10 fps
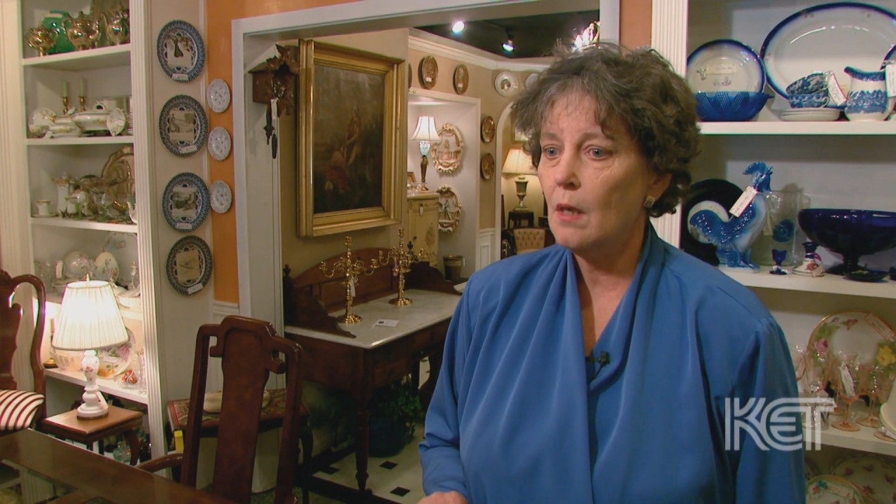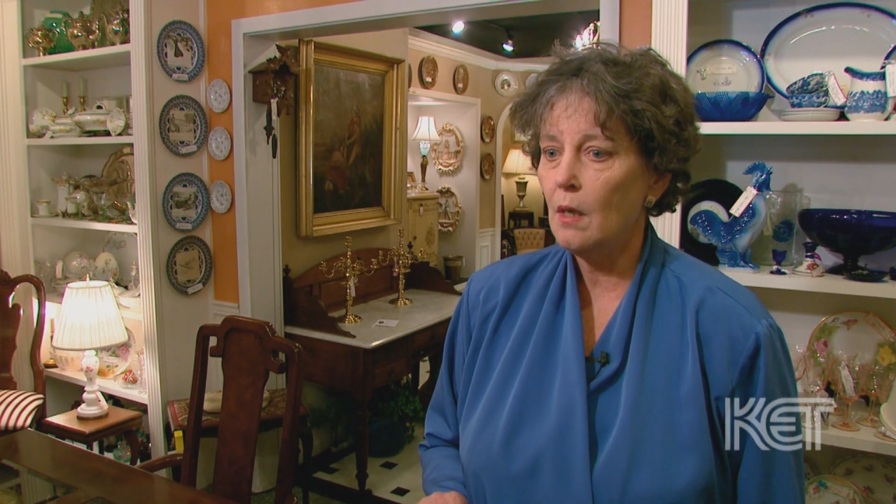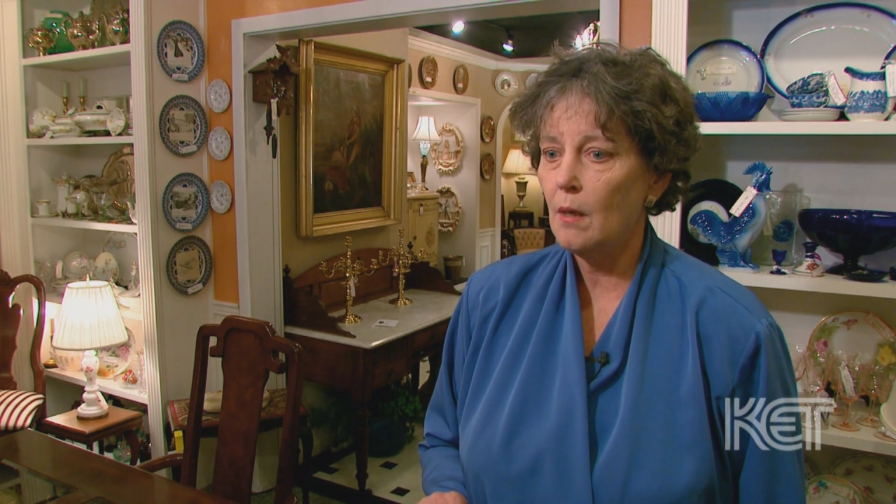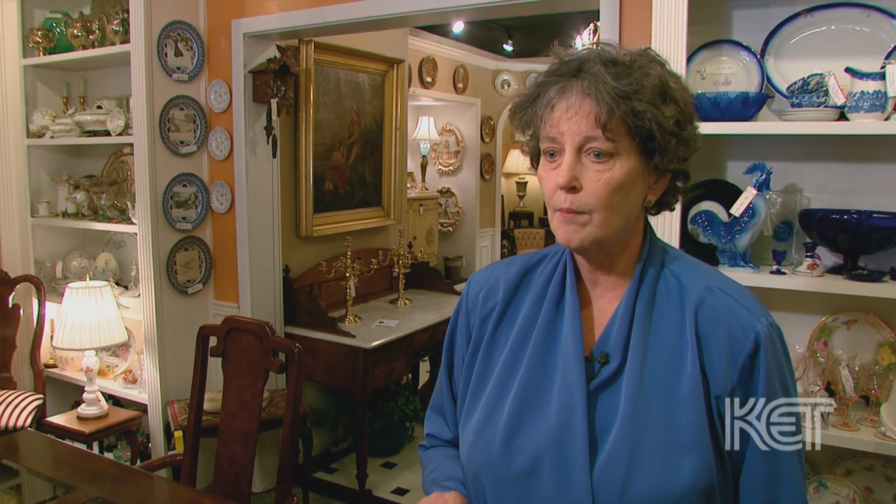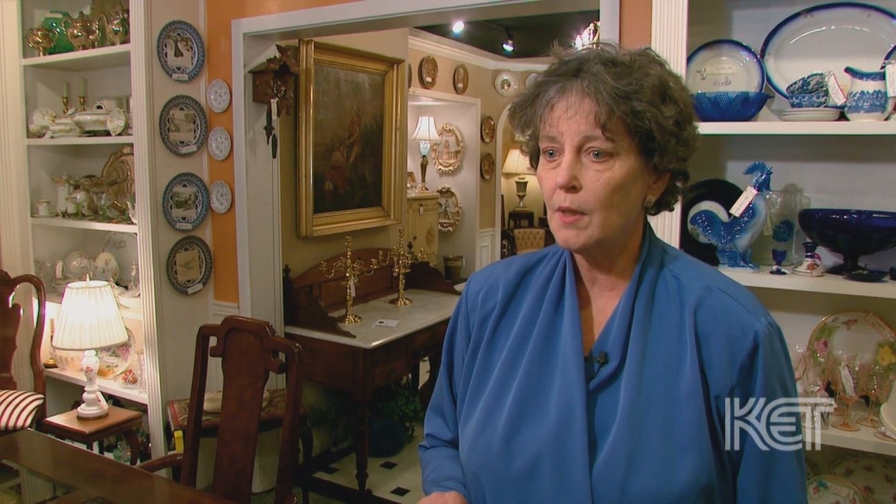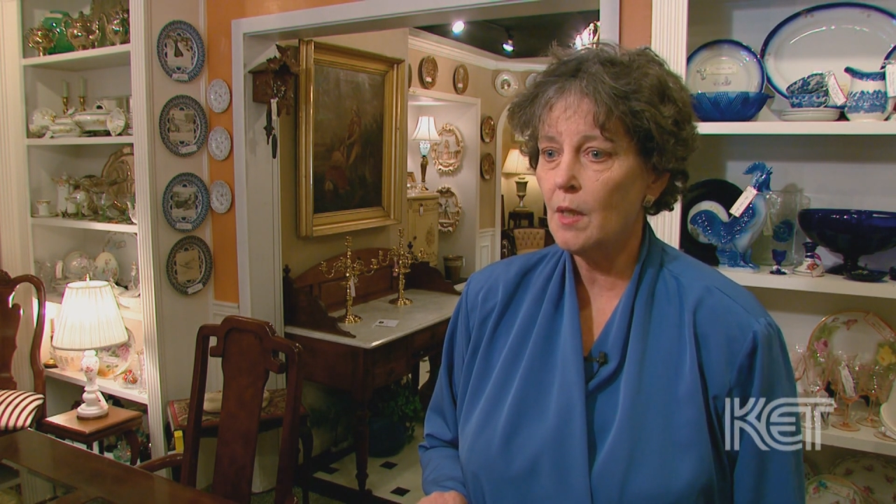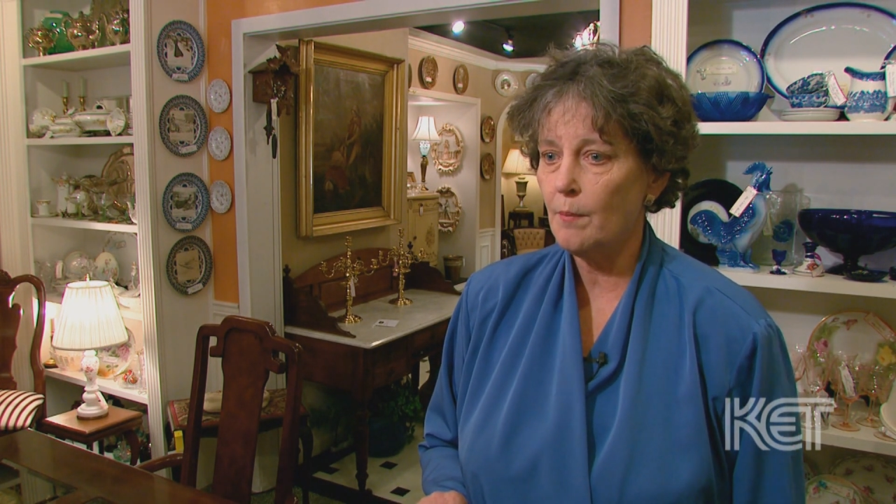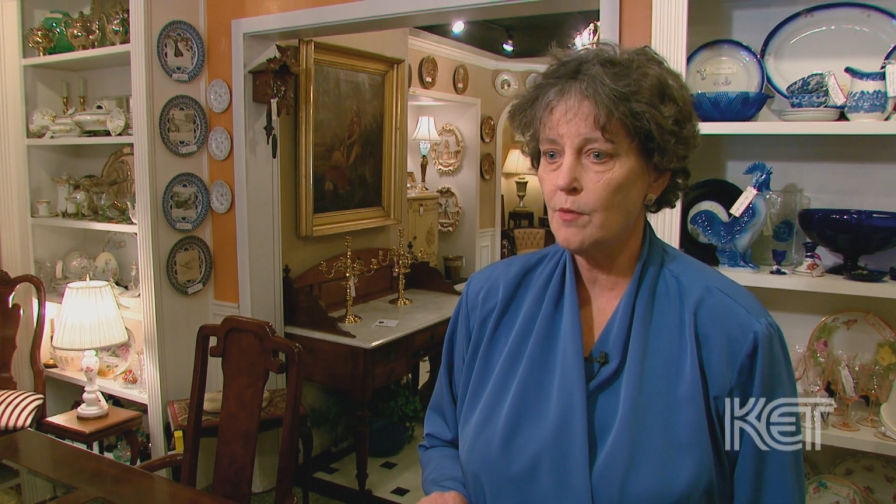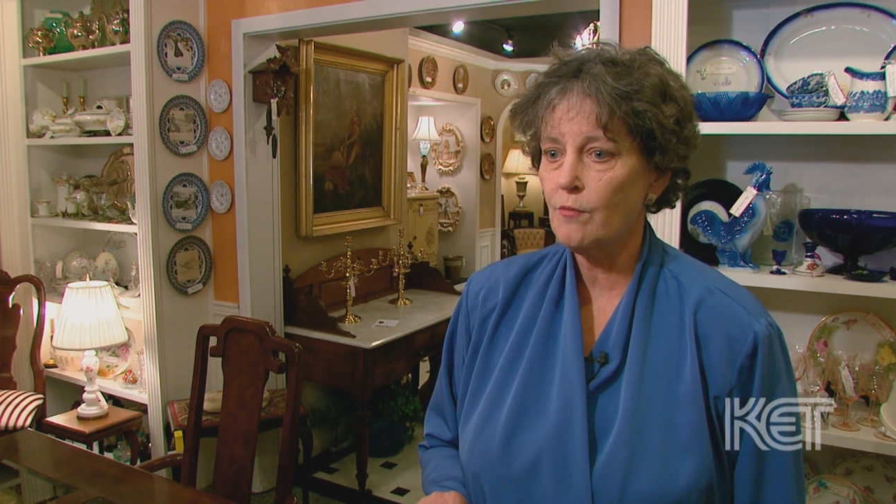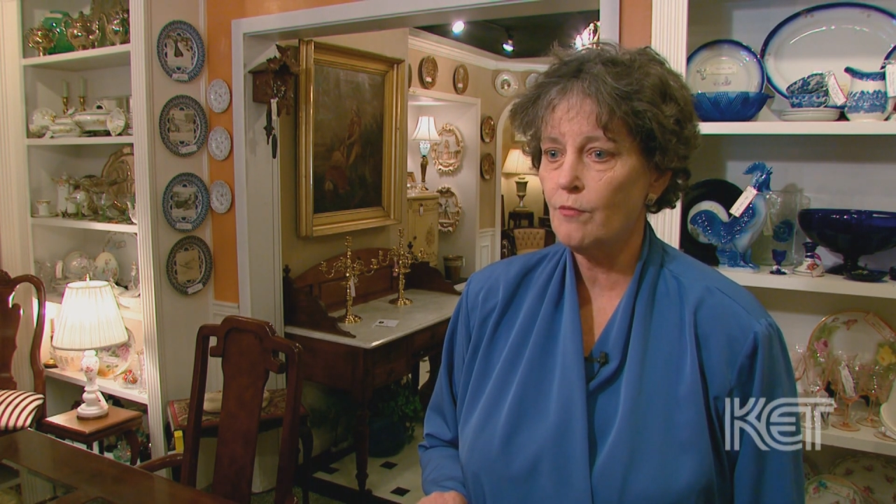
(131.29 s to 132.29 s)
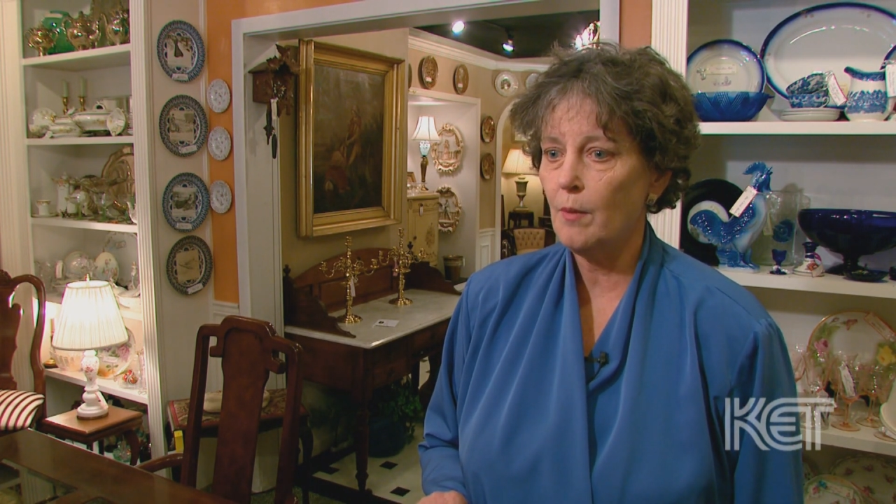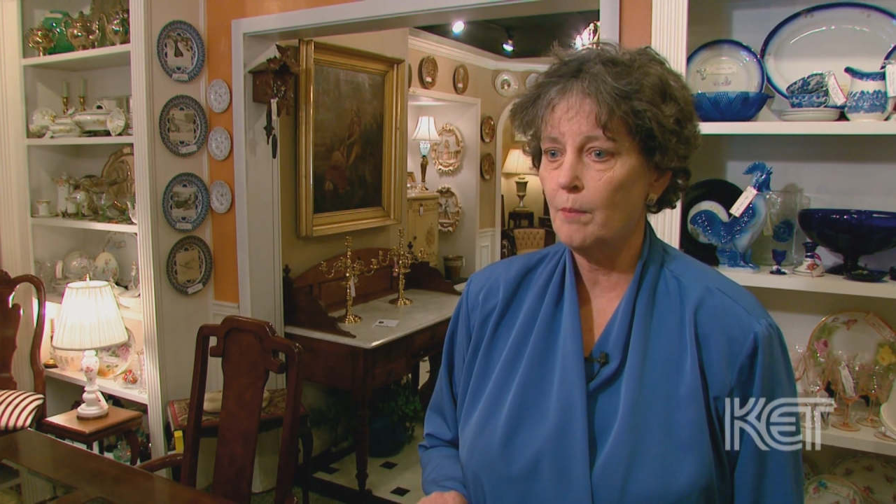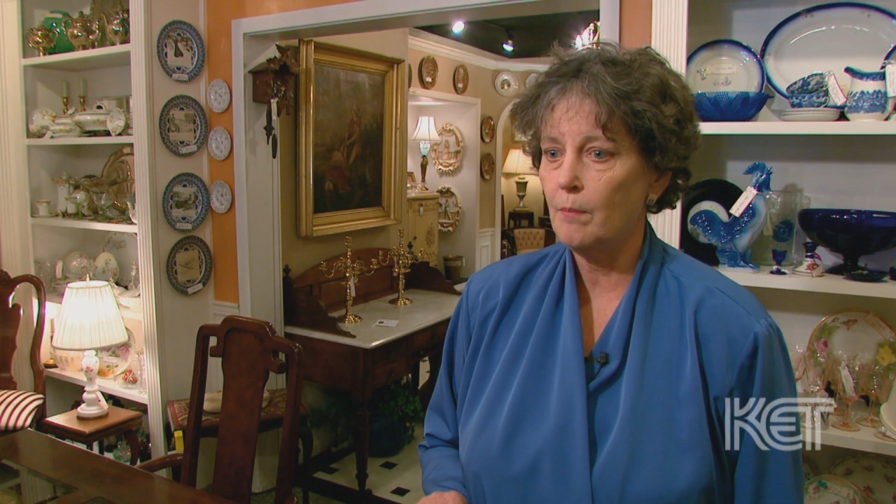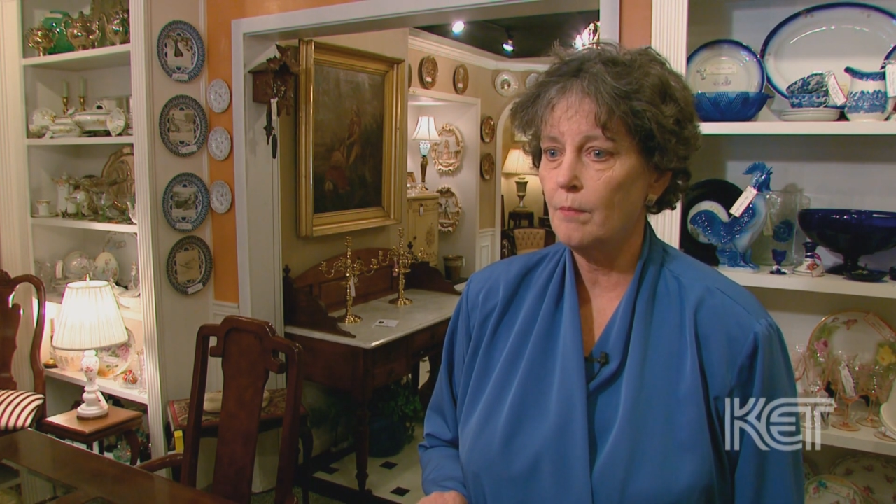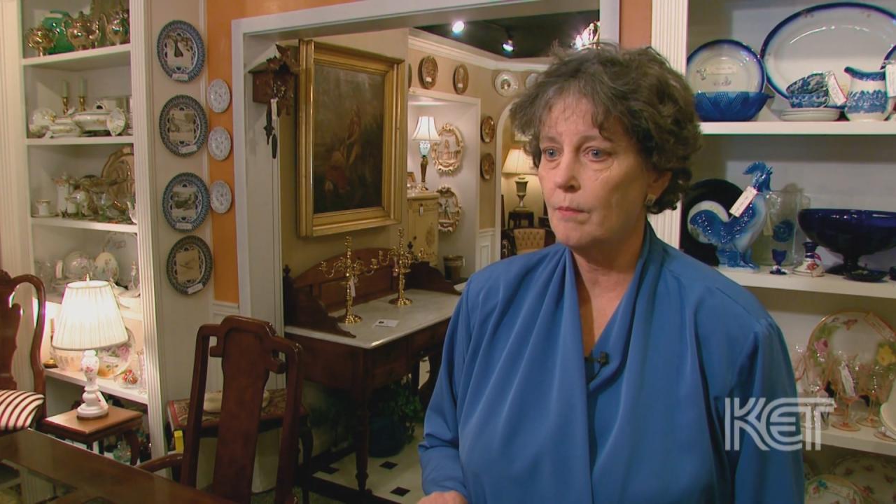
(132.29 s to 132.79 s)
Um, comes
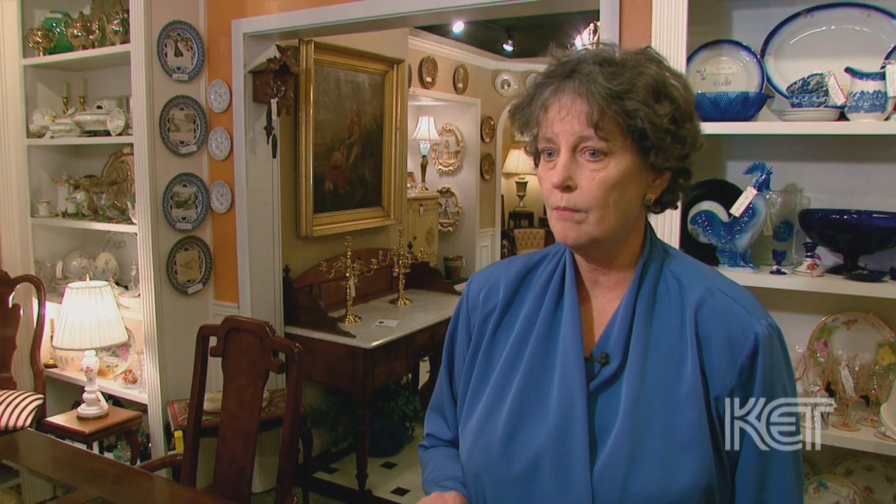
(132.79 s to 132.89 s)
from